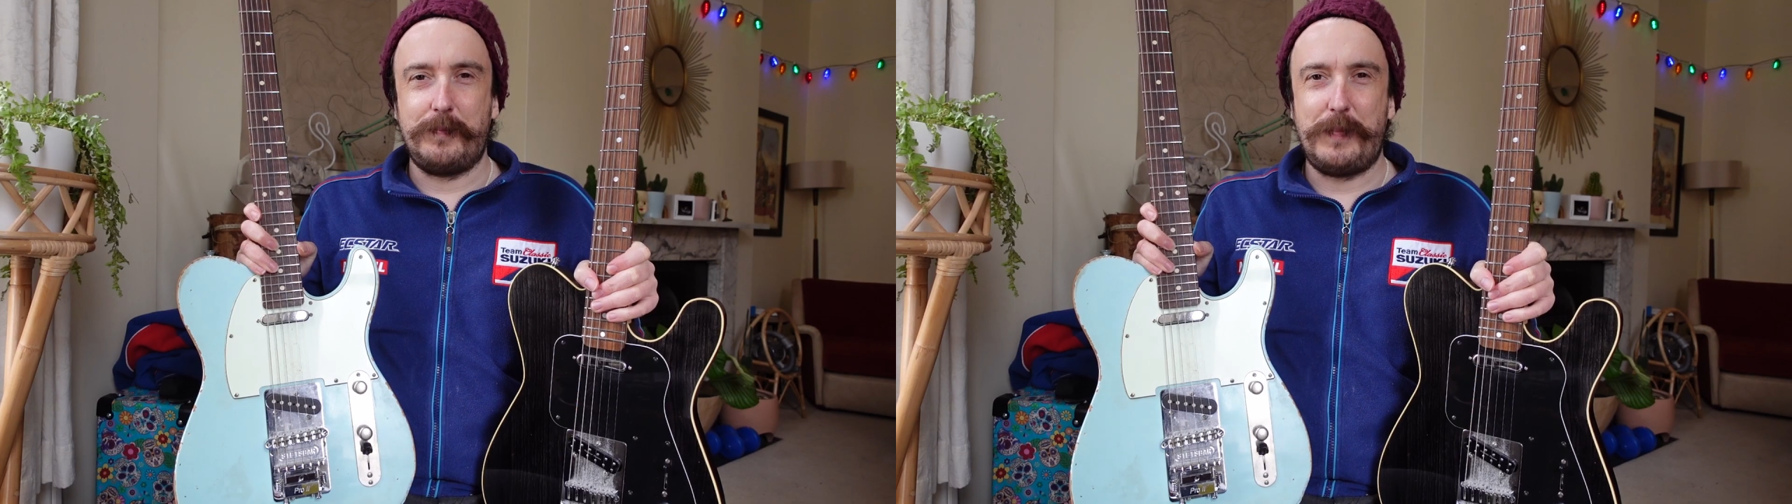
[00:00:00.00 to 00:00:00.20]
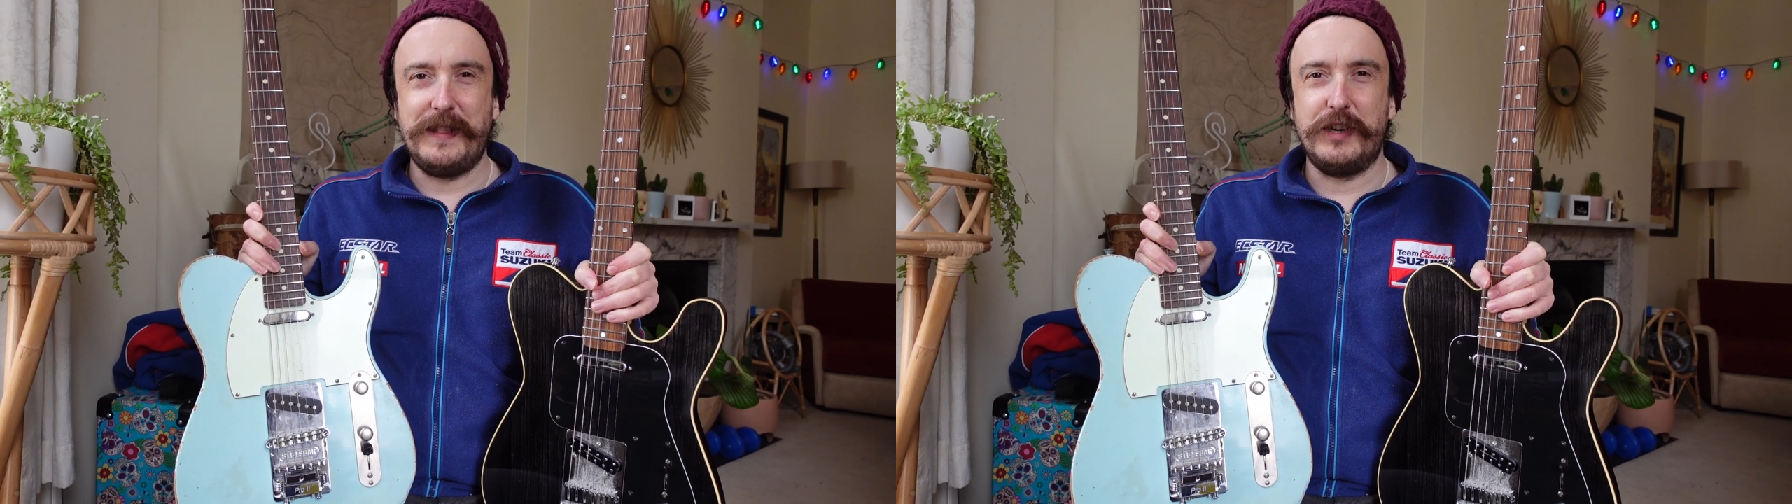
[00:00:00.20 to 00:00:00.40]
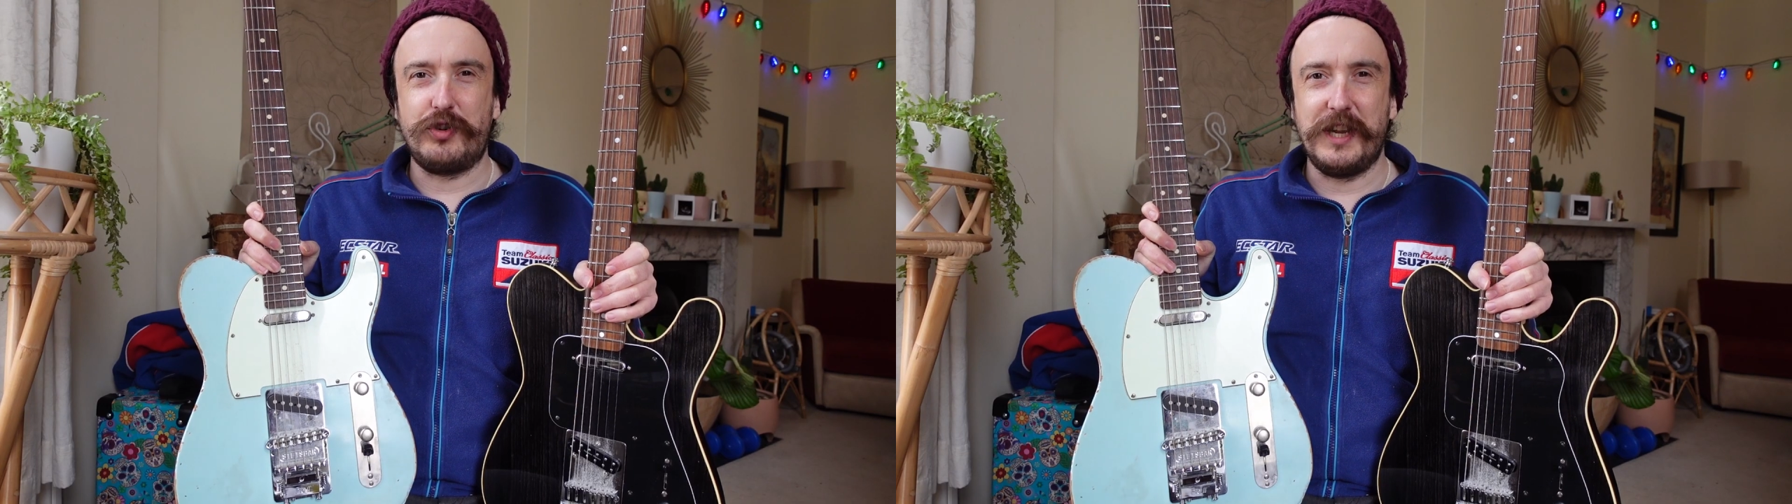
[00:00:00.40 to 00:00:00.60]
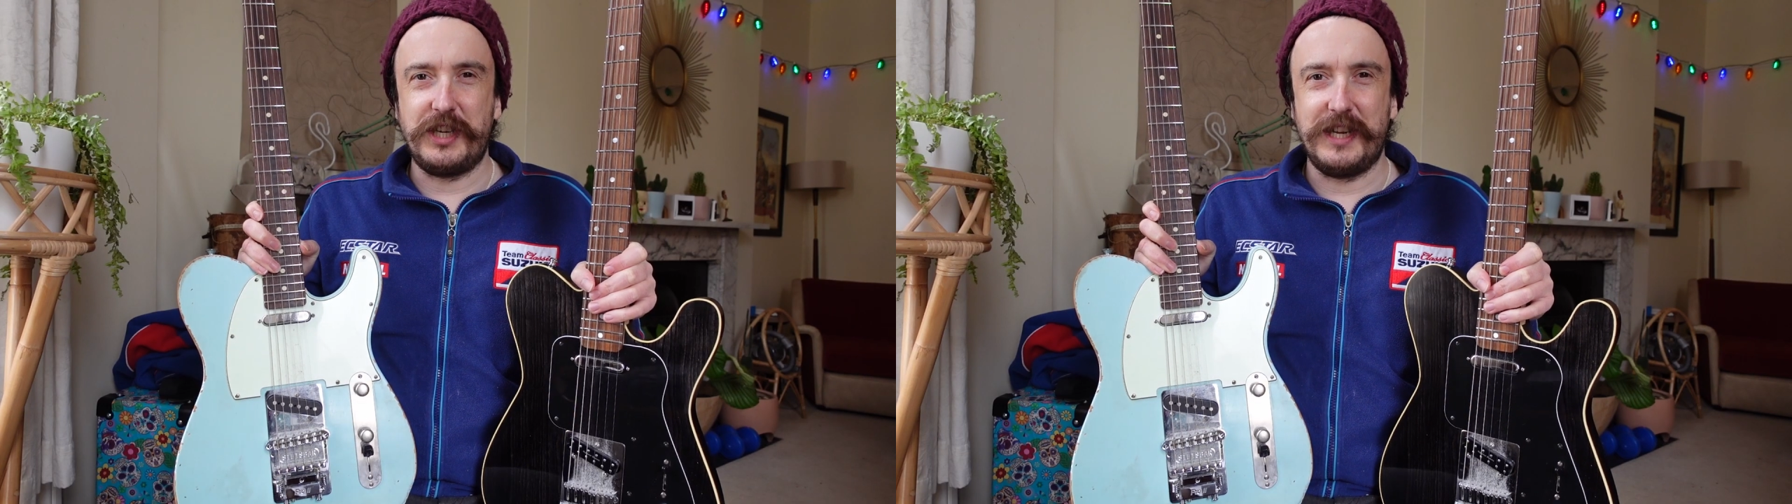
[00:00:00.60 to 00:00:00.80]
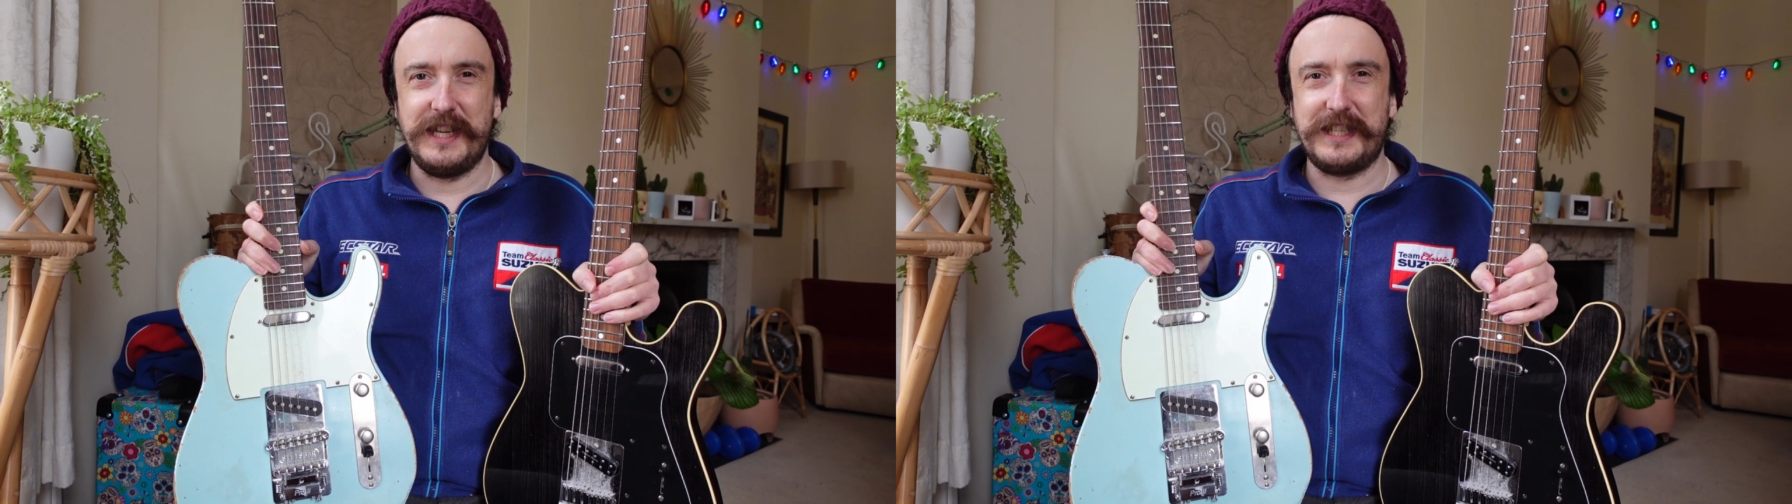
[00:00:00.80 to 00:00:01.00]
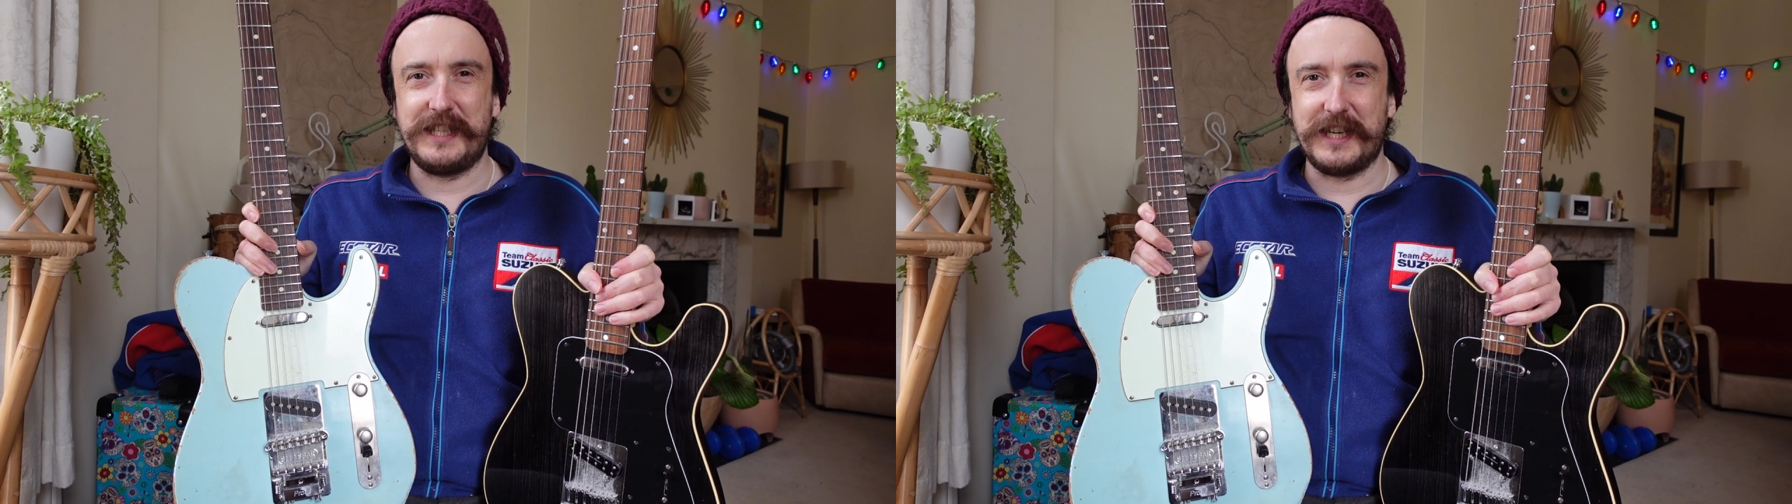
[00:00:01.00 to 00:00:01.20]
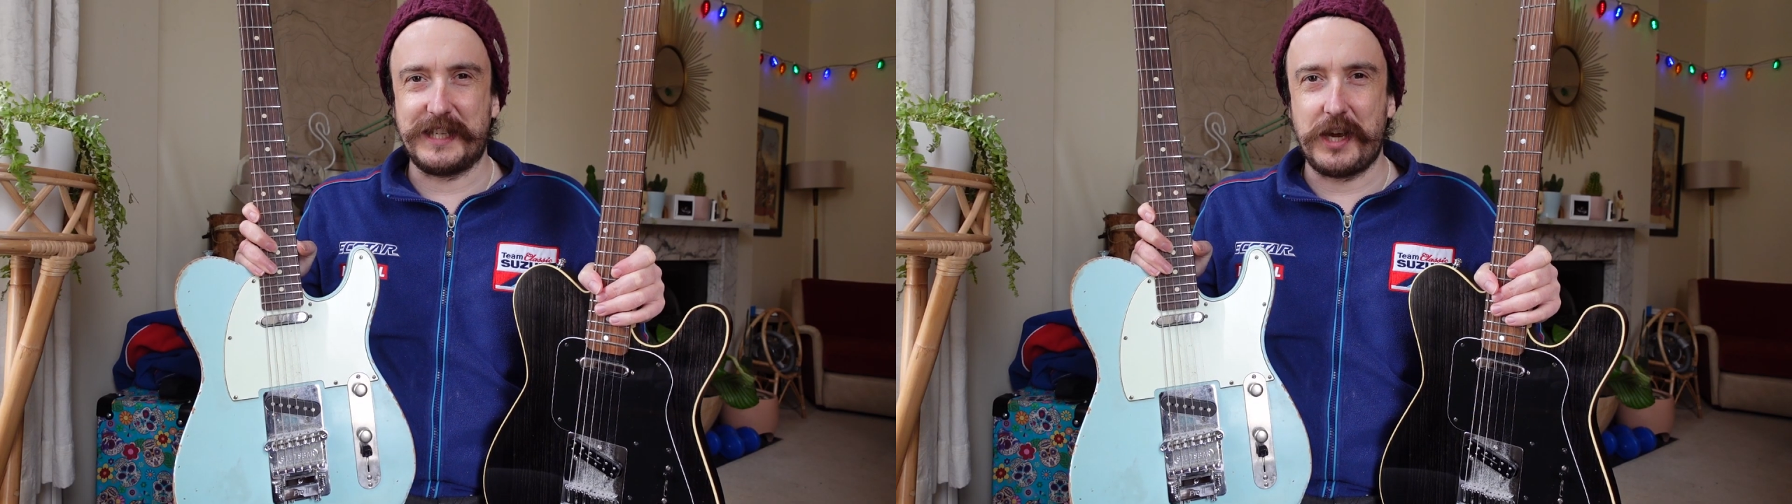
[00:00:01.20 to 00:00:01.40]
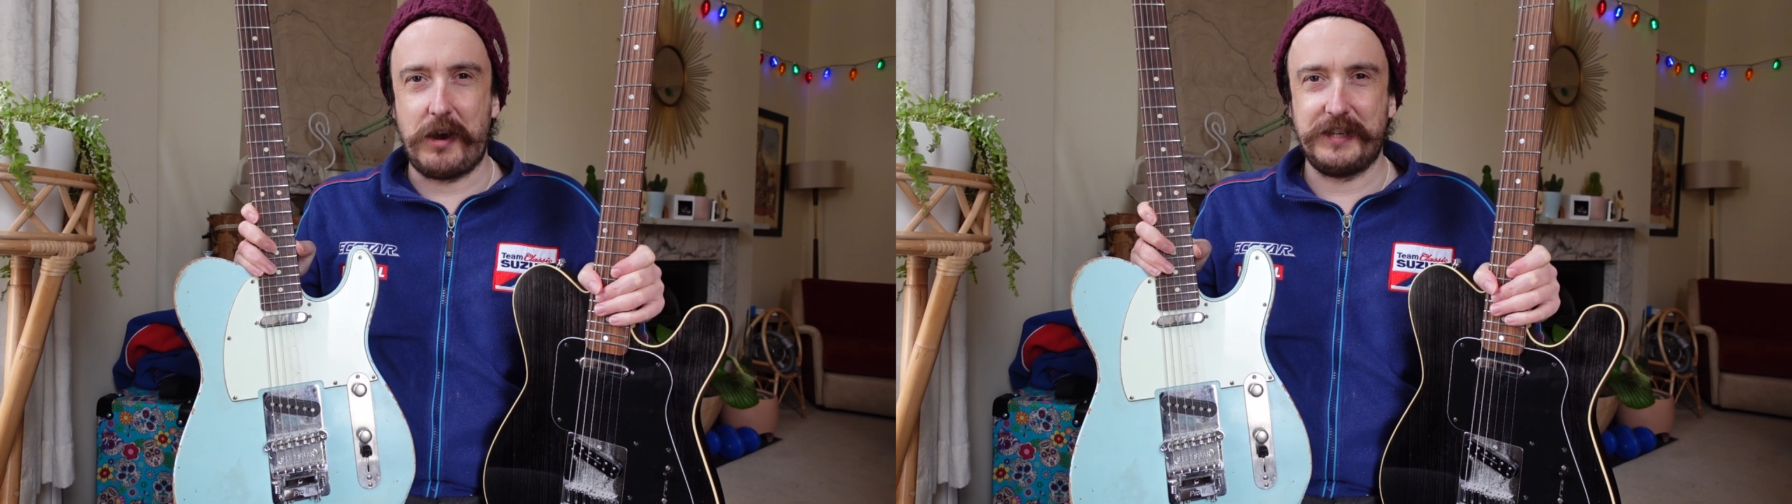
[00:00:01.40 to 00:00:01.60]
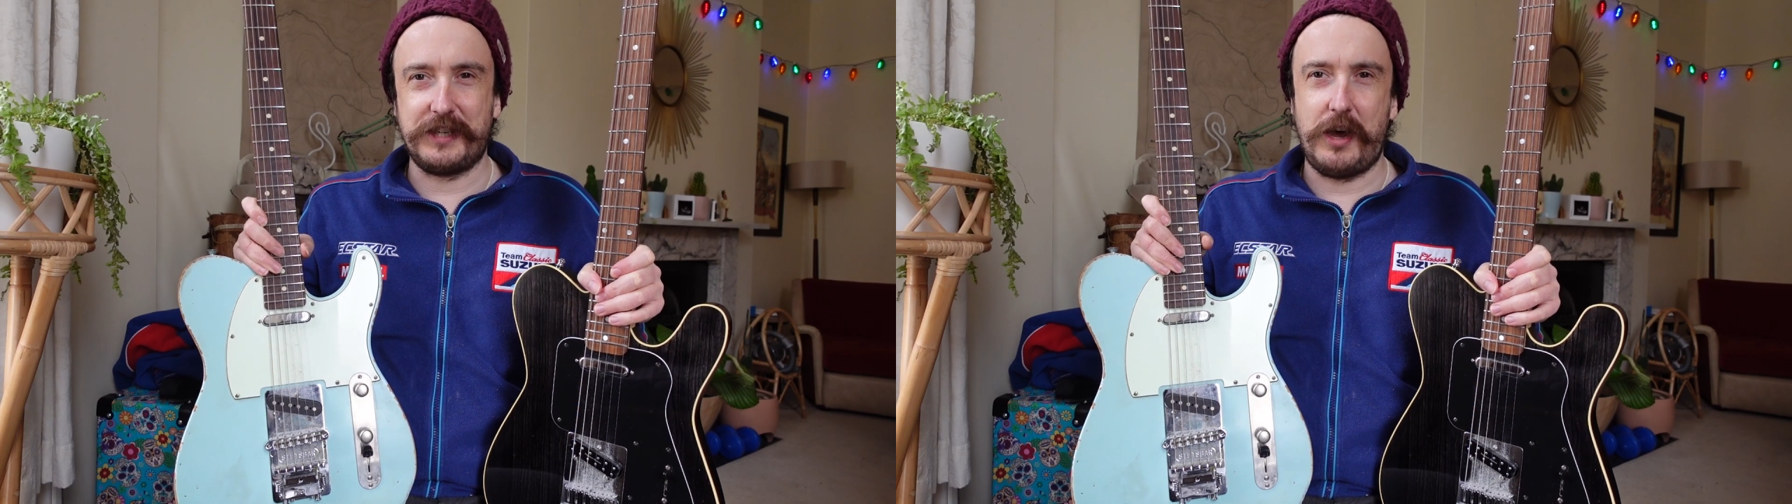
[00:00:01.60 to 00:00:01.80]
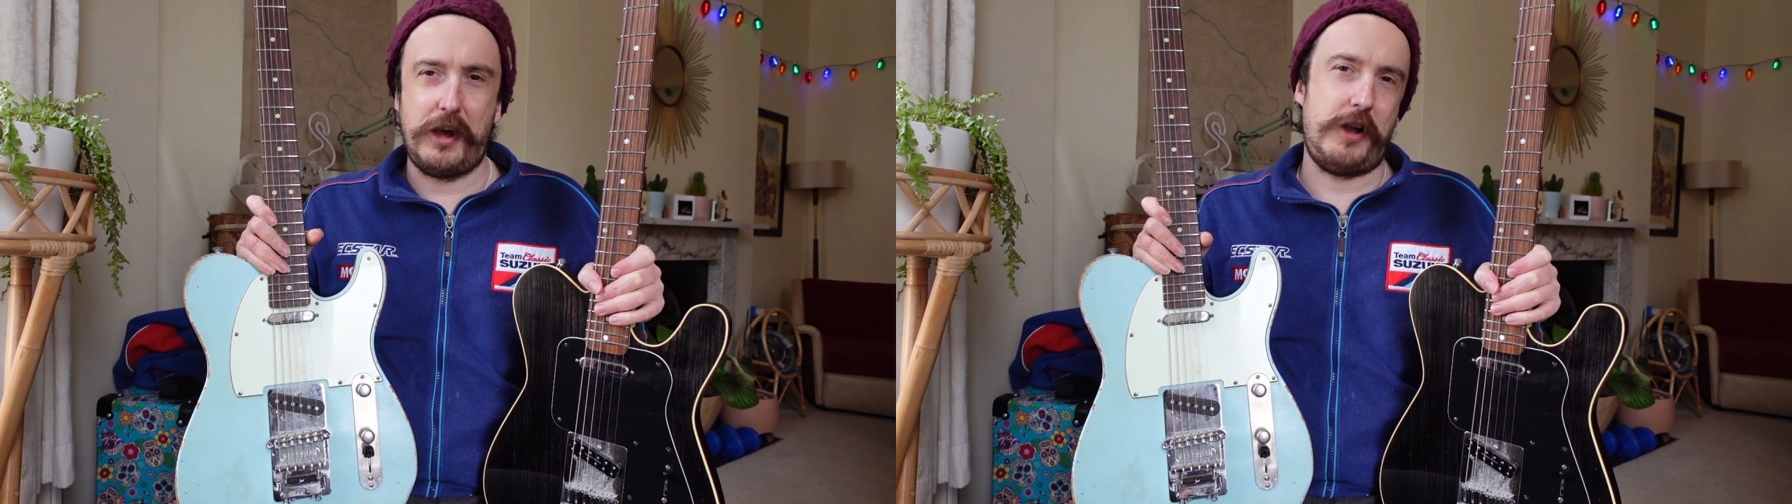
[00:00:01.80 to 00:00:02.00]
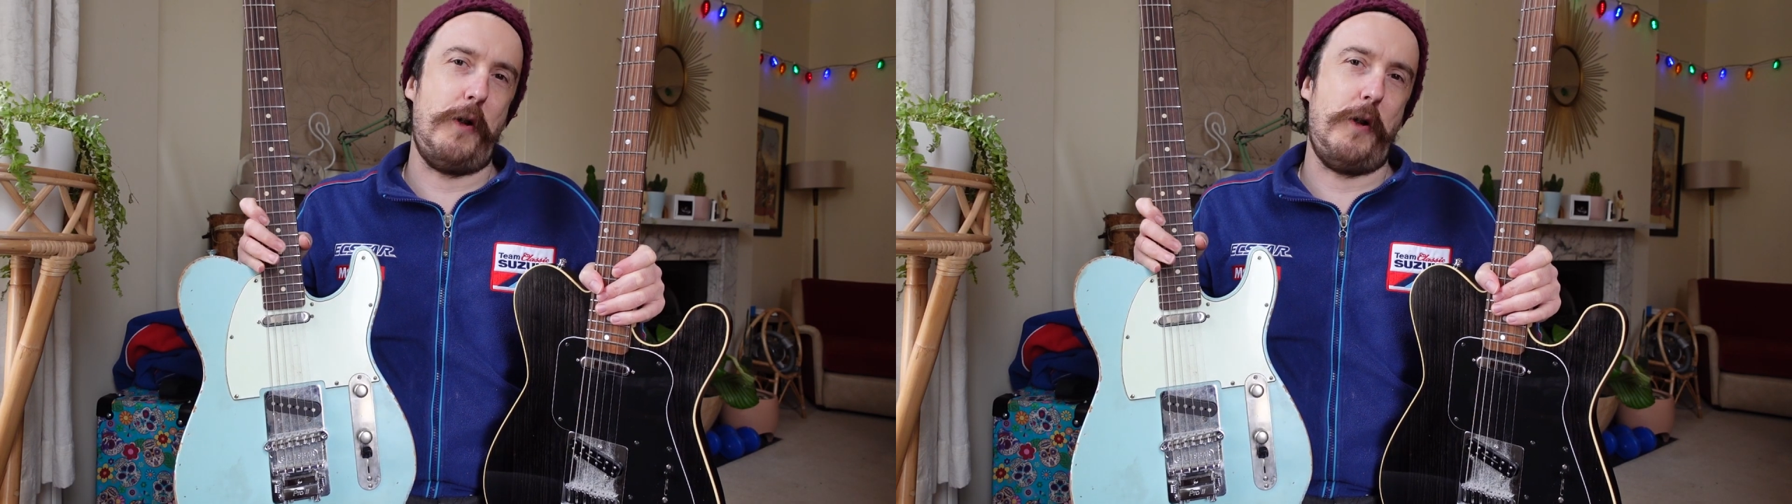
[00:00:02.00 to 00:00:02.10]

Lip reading: Being the traditionalists that guitarists are,